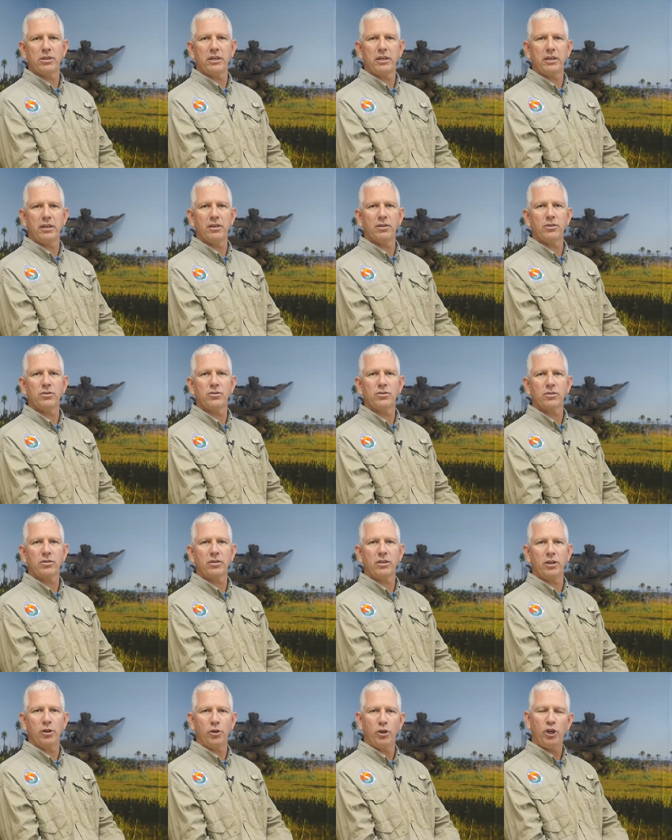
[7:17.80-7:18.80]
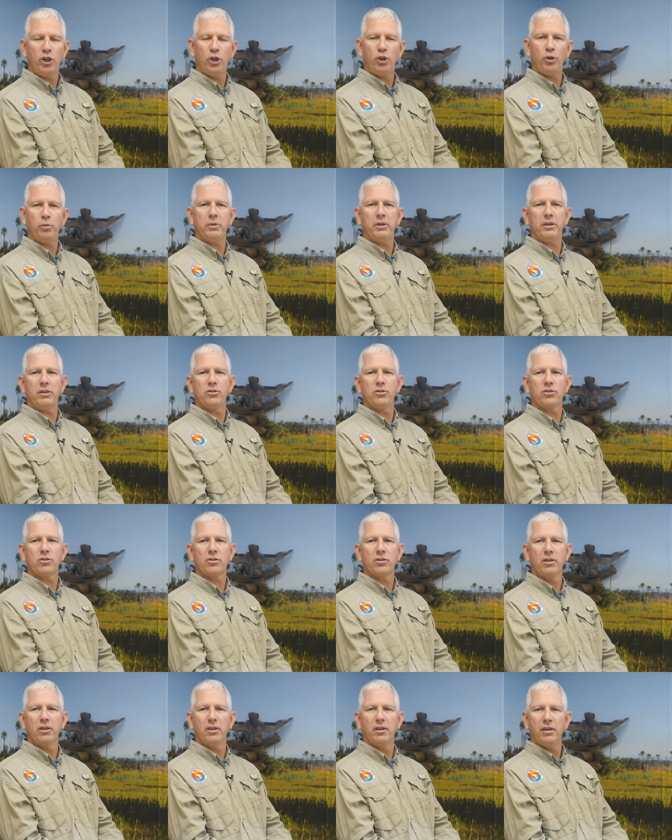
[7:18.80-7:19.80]
is, you know,
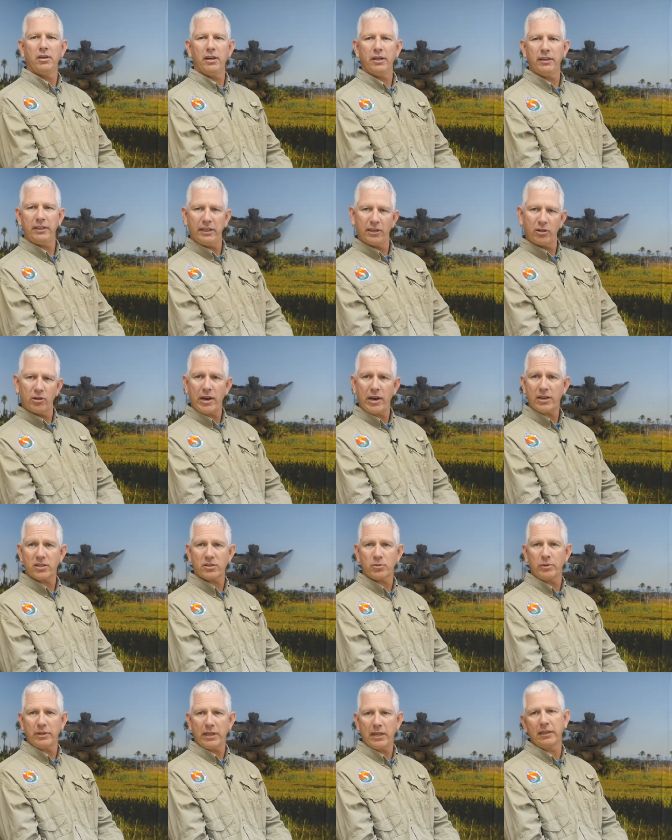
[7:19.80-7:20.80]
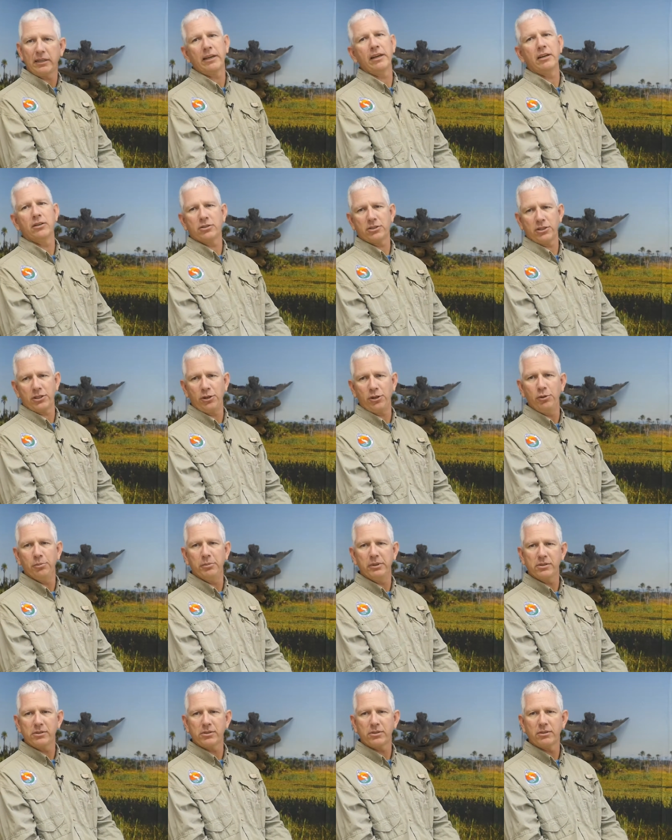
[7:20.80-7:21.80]
humans and the interaction with alligators and
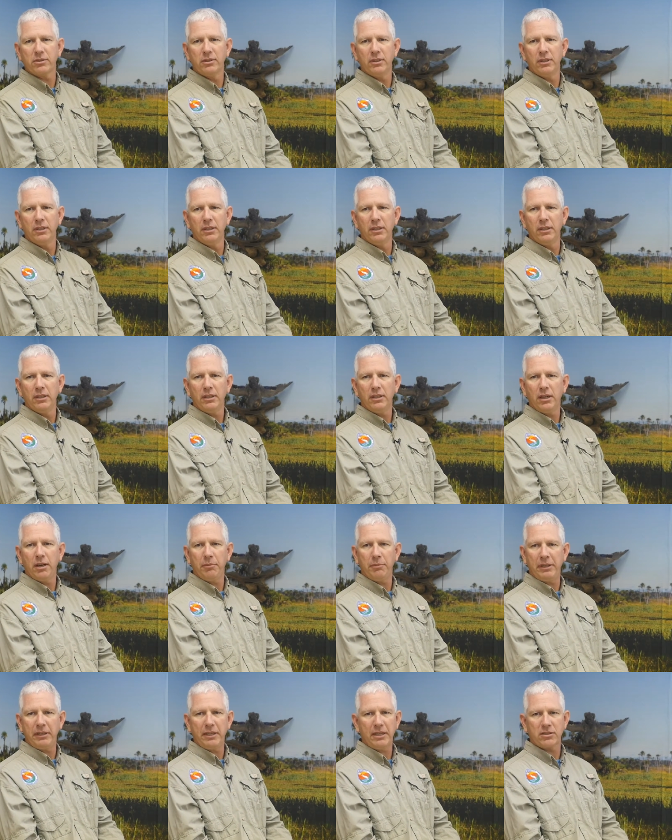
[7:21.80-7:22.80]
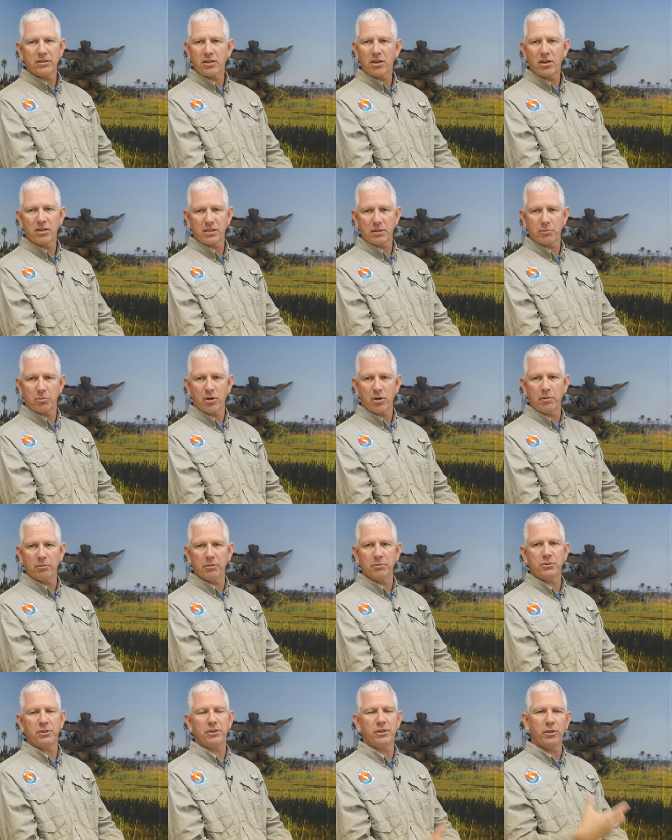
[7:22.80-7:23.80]
humans. I mean, that's causing
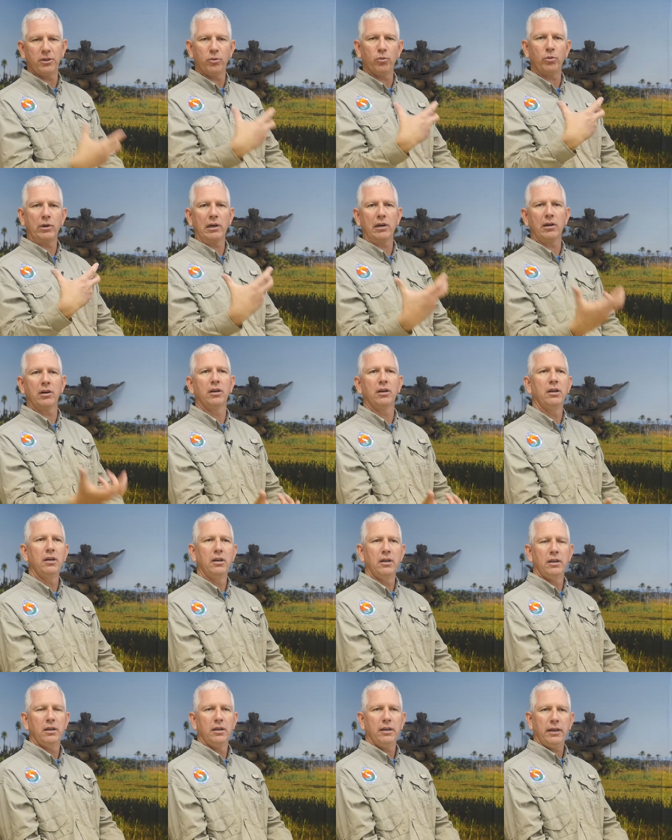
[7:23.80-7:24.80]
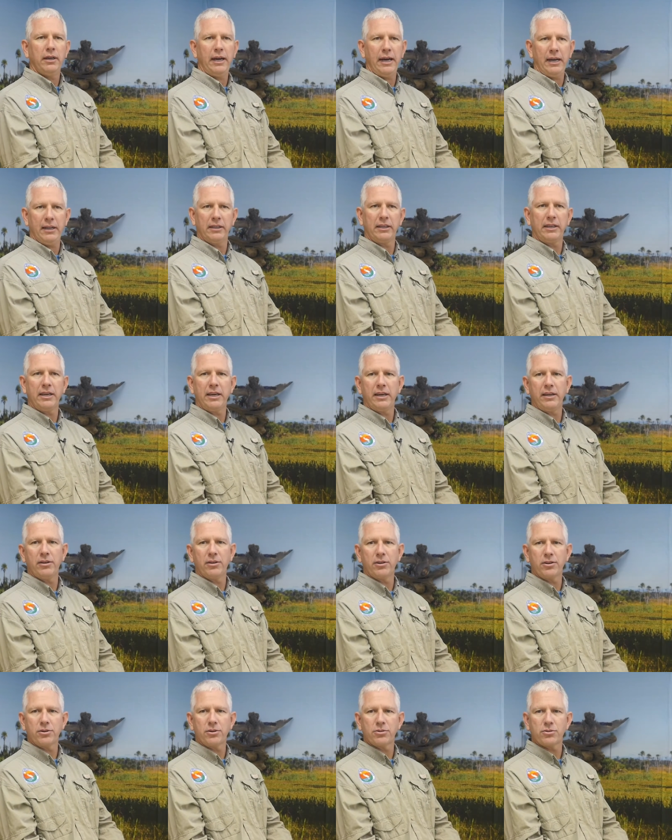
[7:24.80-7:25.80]
problems, you know, where
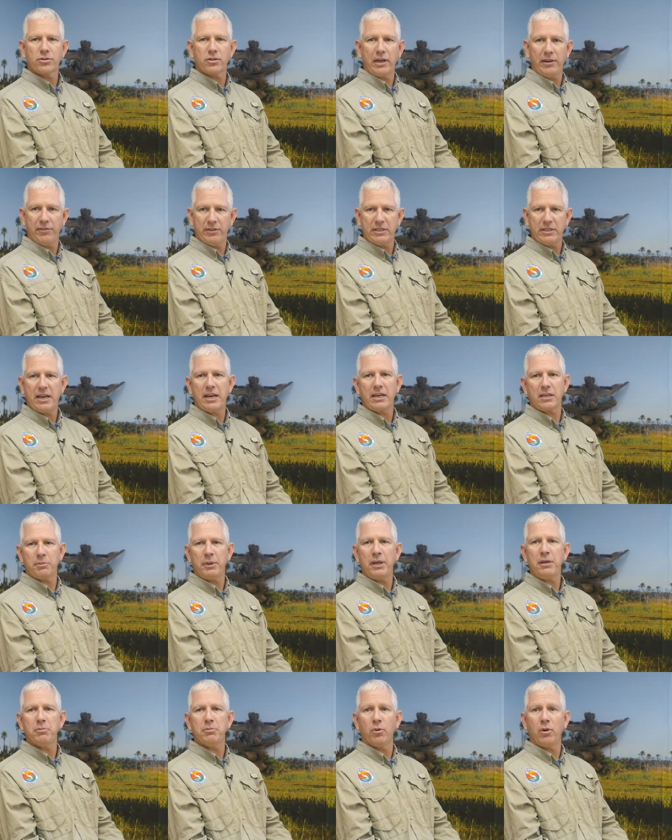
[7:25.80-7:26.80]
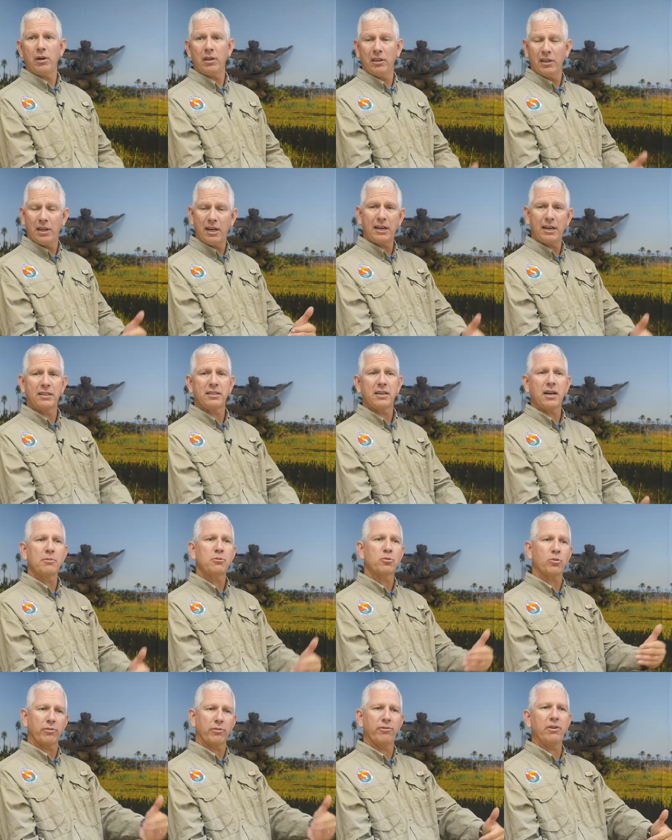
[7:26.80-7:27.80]
alligators have attacked people. A lot of
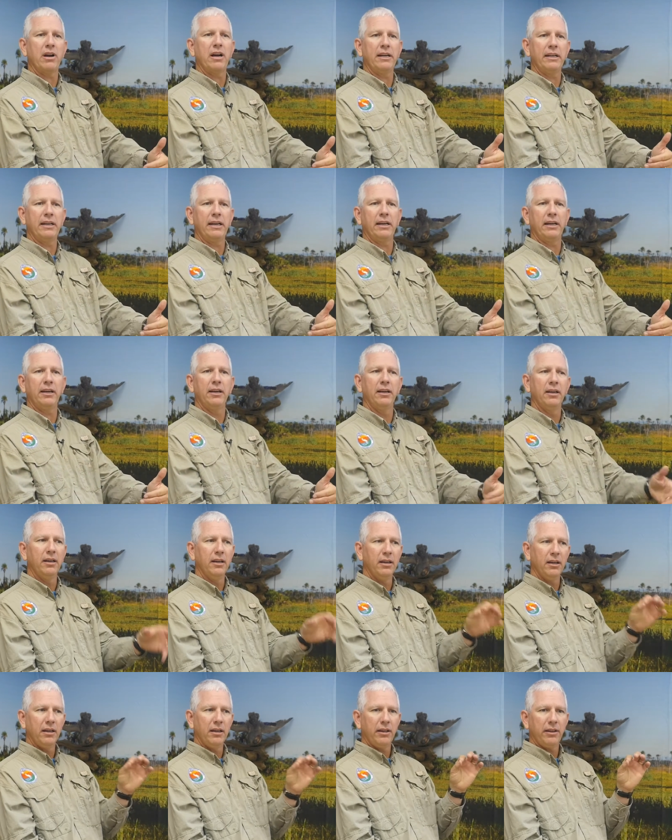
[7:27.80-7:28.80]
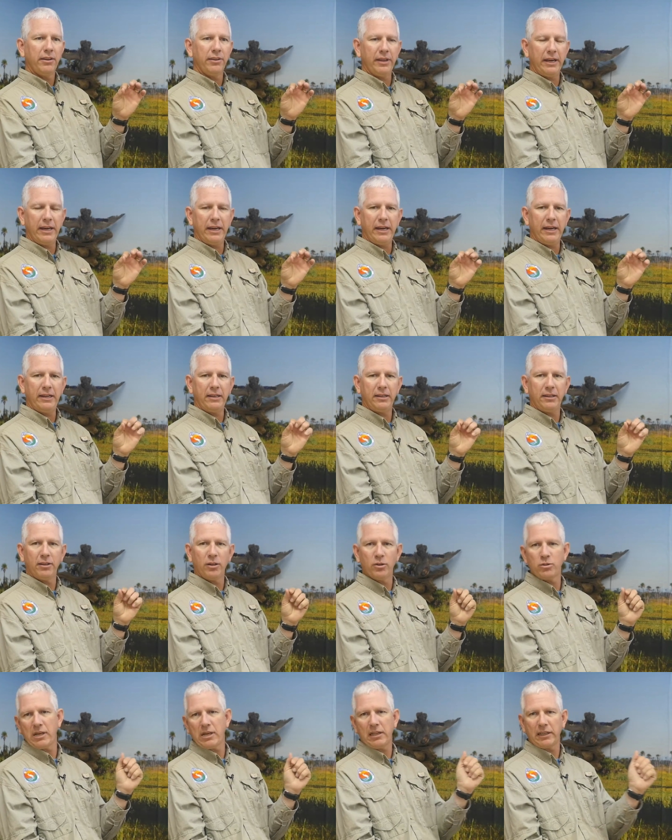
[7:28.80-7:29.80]
times we're finding that
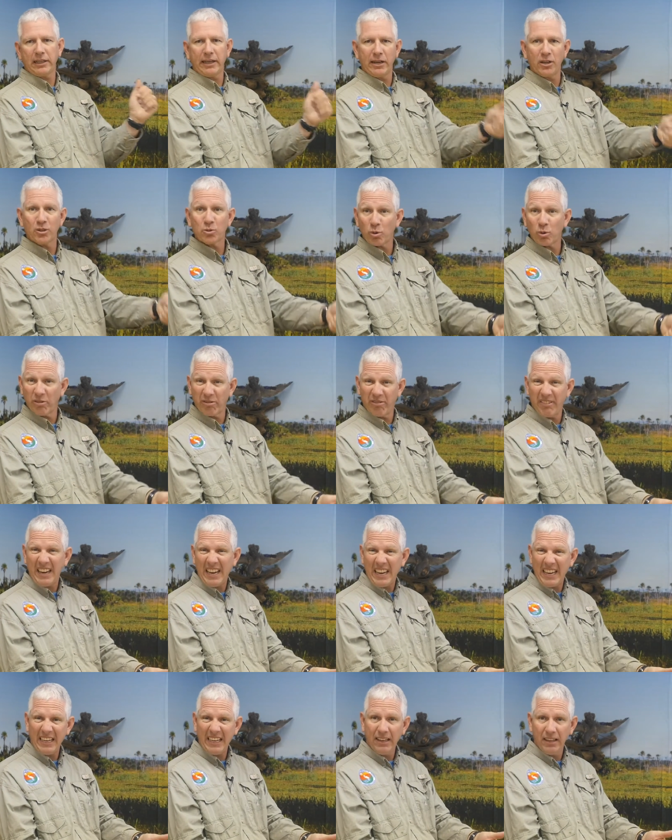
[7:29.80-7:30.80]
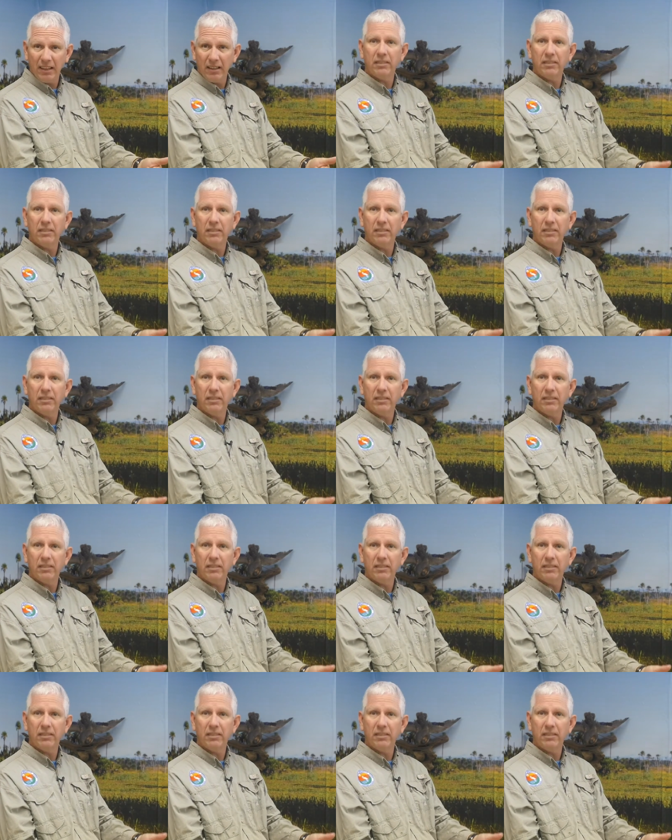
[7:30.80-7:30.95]
those alligators were fed,